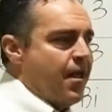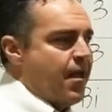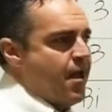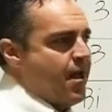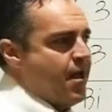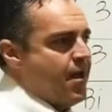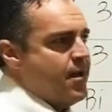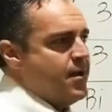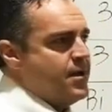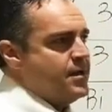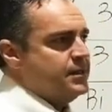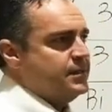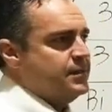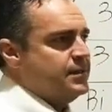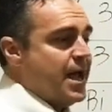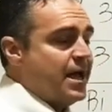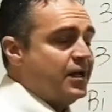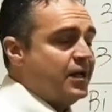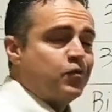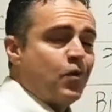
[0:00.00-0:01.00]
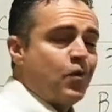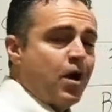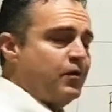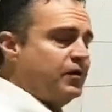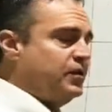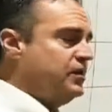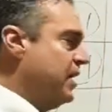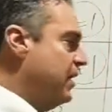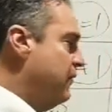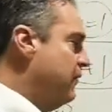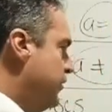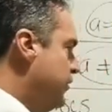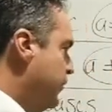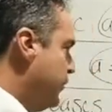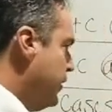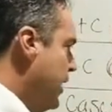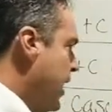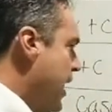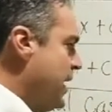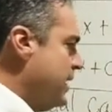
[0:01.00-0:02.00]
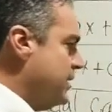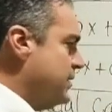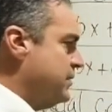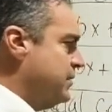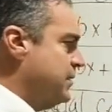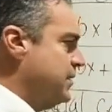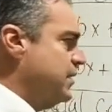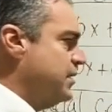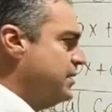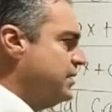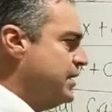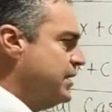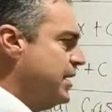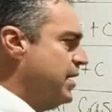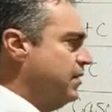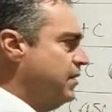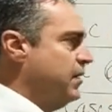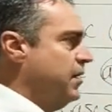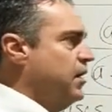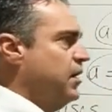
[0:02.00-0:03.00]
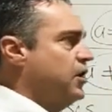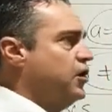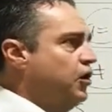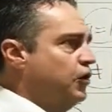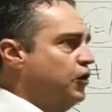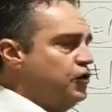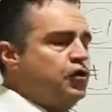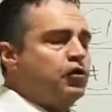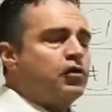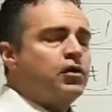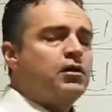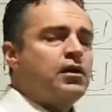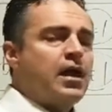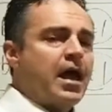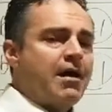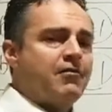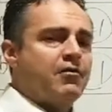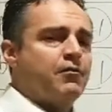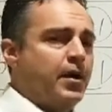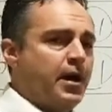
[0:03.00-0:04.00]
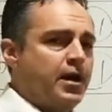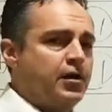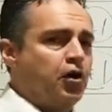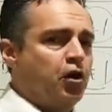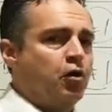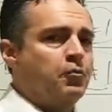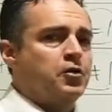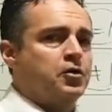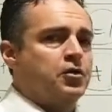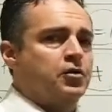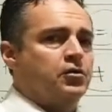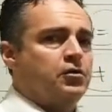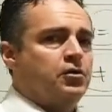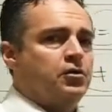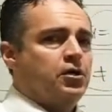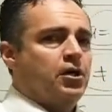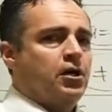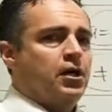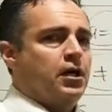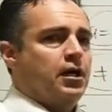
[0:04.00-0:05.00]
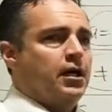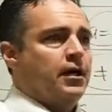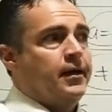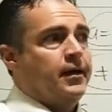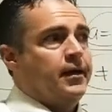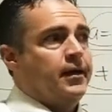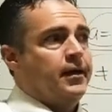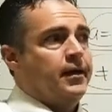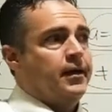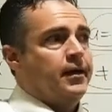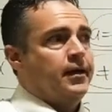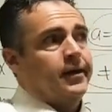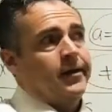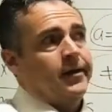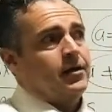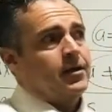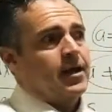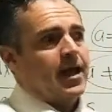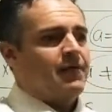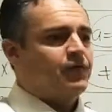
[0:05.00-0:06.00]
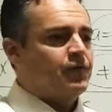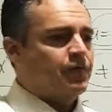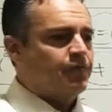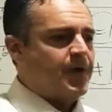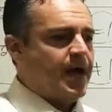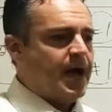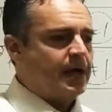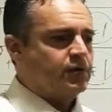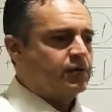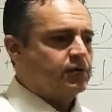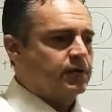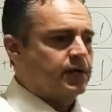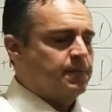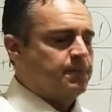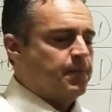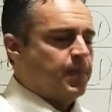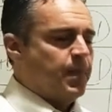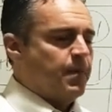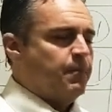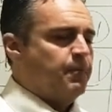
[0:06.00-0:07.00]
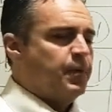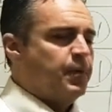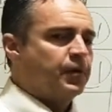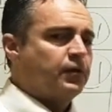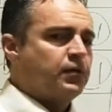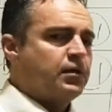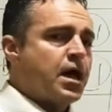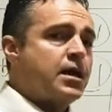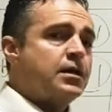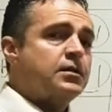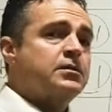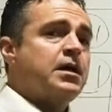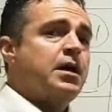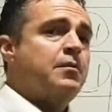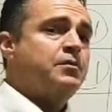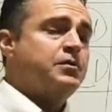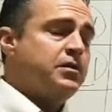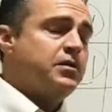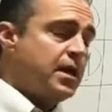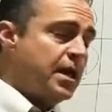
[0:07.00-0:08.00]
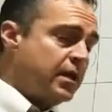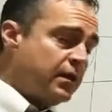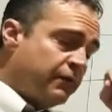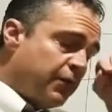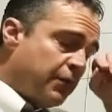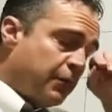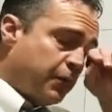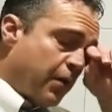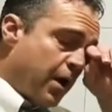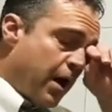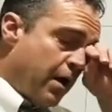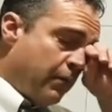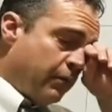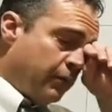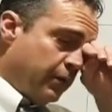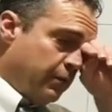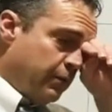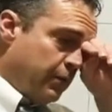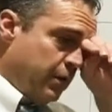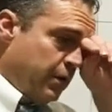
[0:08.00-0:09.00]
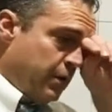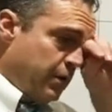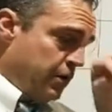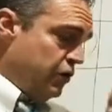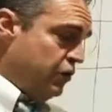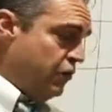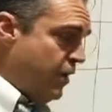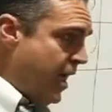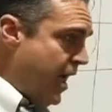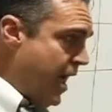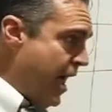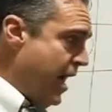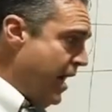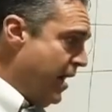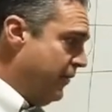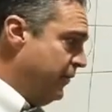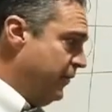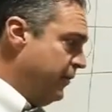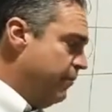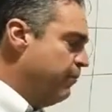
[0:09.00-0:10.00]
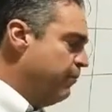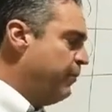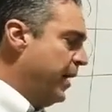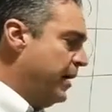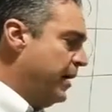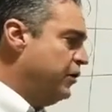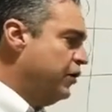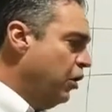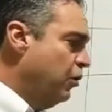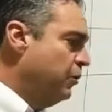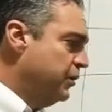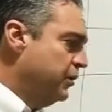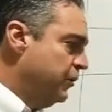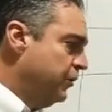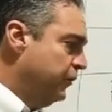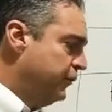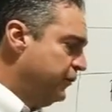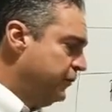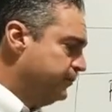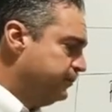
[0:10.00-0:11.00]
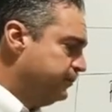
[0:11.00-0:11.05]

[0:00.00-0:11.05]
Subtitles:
And that's why we say this for last, is that, you know, you can have a binomial and you have to factor it, but a lot of times at the end of a problem, you have binomials